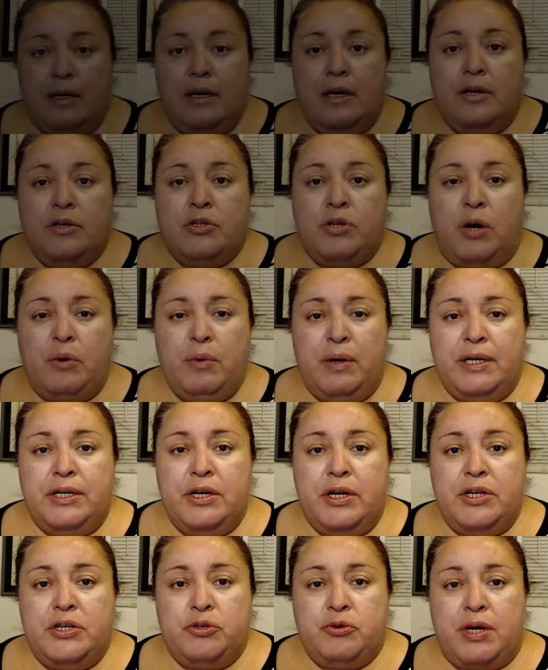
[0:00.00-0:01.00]
So I want
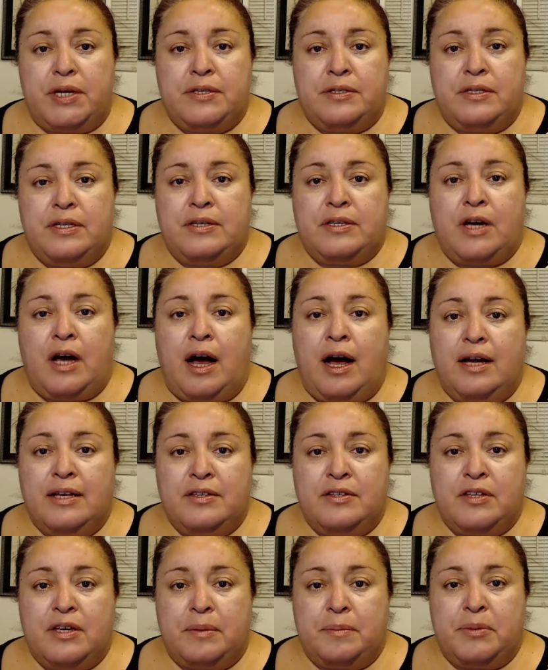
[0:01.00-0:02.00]
to address this
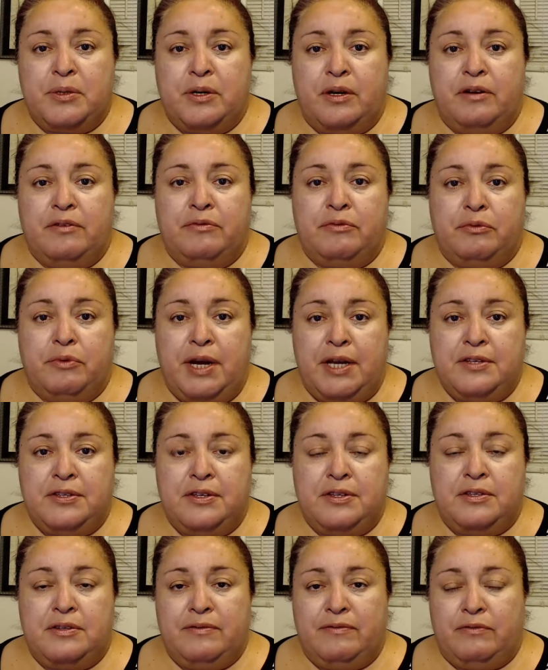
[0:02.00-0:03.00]
concept of
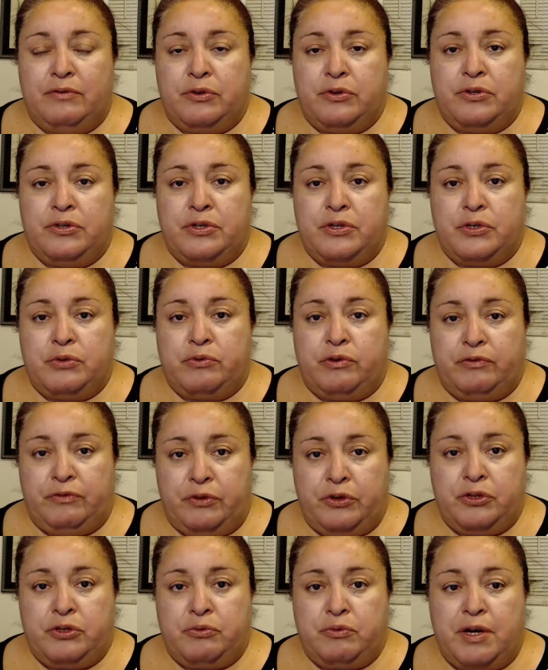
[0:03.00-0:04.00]
racism versus
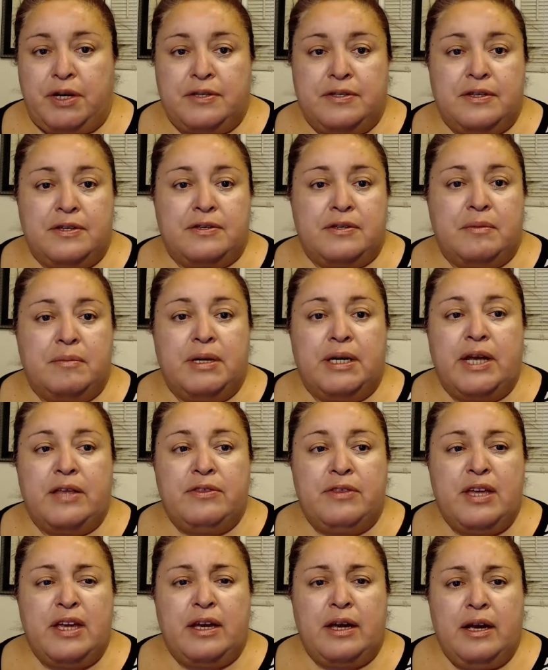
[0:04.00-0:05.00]
reverse racism. And I
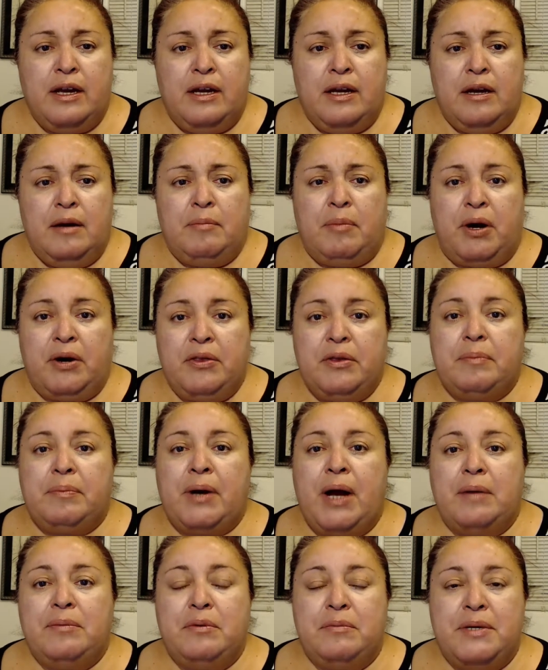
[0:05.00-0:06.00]
think part of the
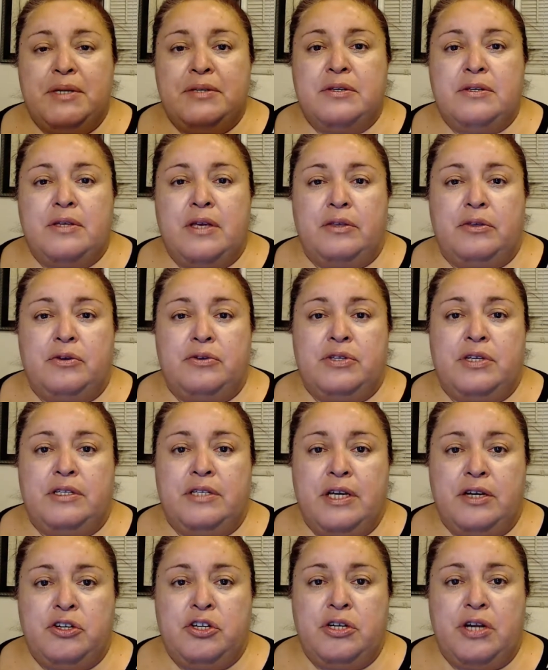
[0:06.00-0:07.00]
problem is that there's a
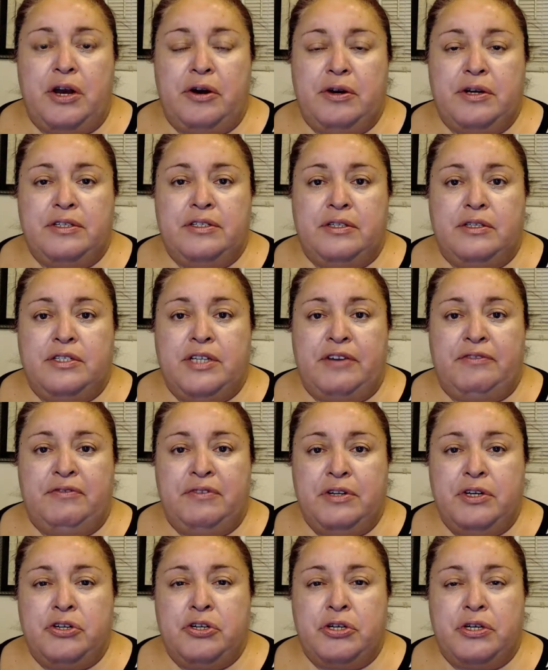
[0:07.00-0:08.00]
dictionary
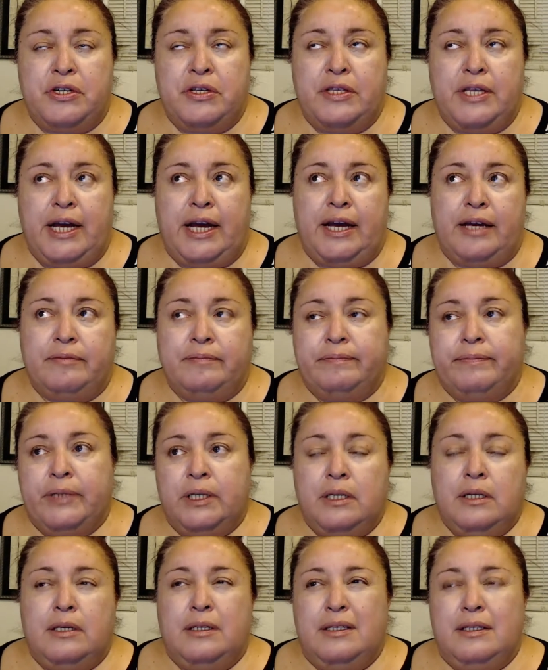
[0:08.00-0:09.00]
definition that
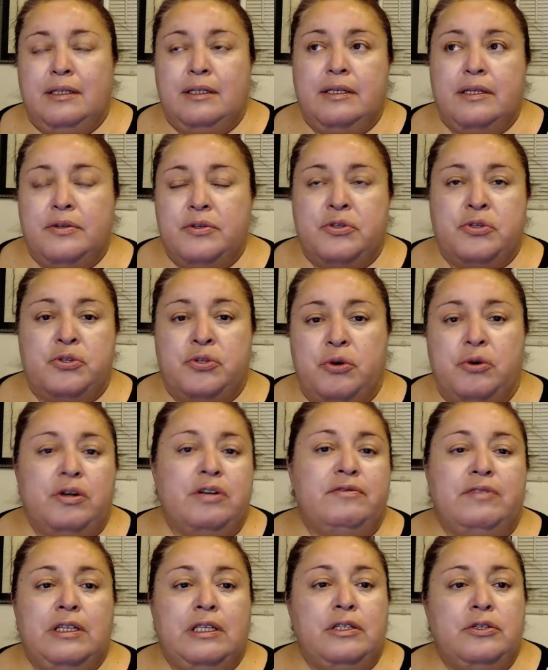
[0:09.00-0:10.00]
sort
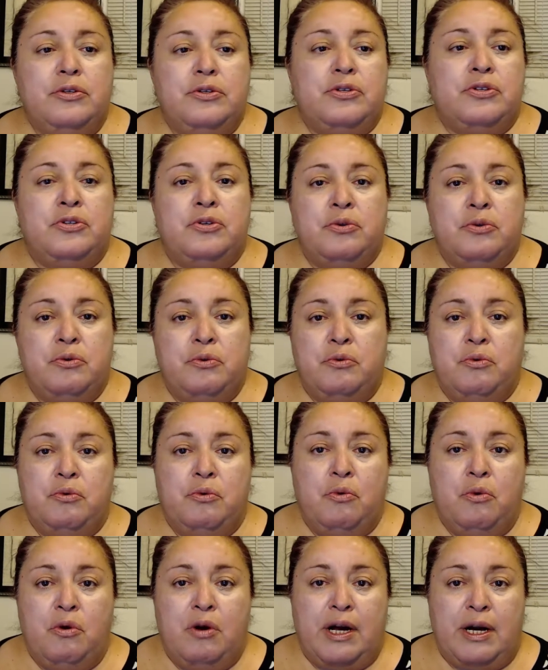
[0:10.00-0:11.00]
of alludes to
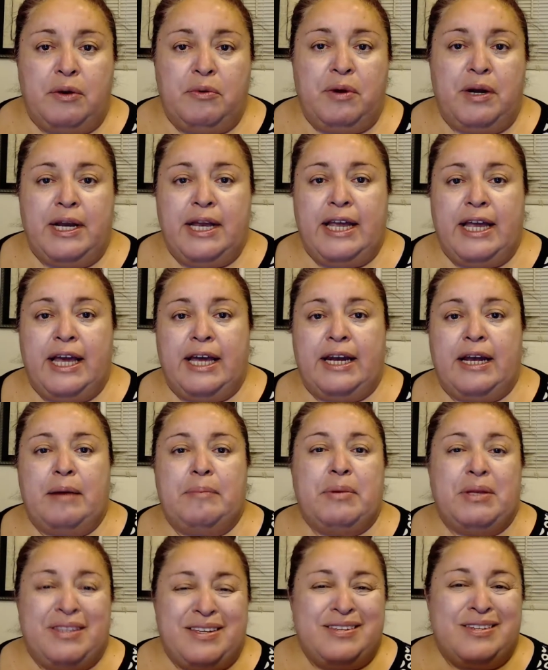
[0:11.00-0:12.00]
what I want to get
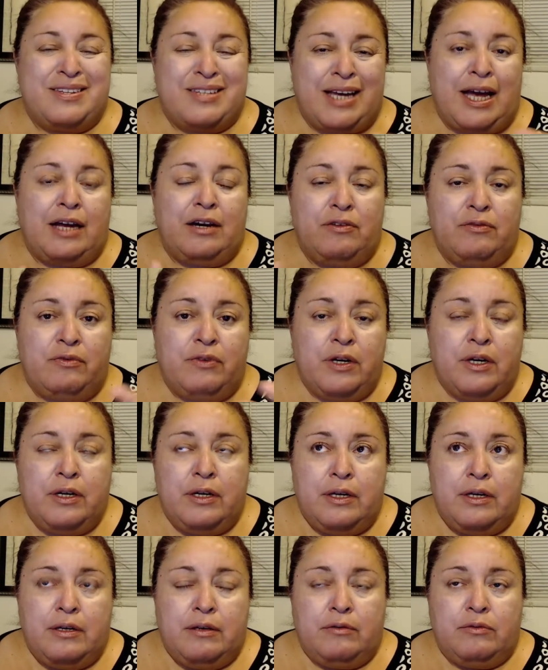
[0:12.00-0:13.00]
at, but this is kind of
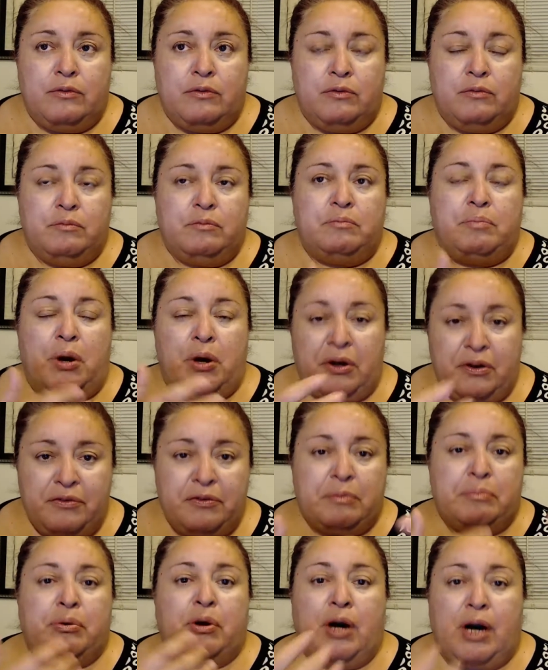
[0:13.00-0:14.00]
part of
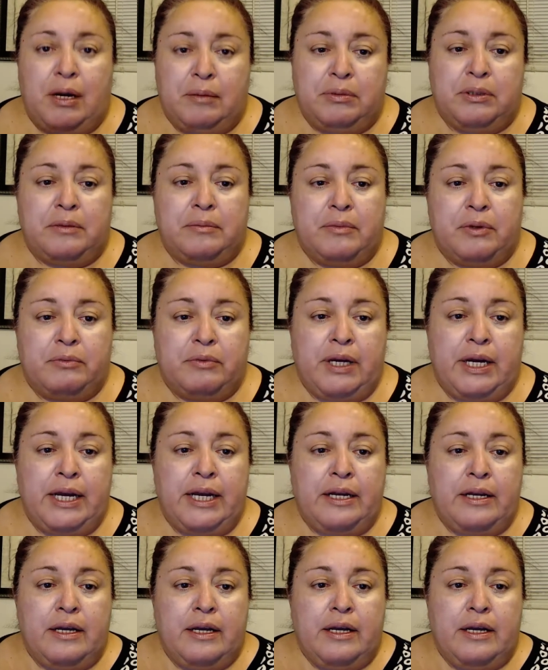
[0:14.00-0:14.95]
the problem, right?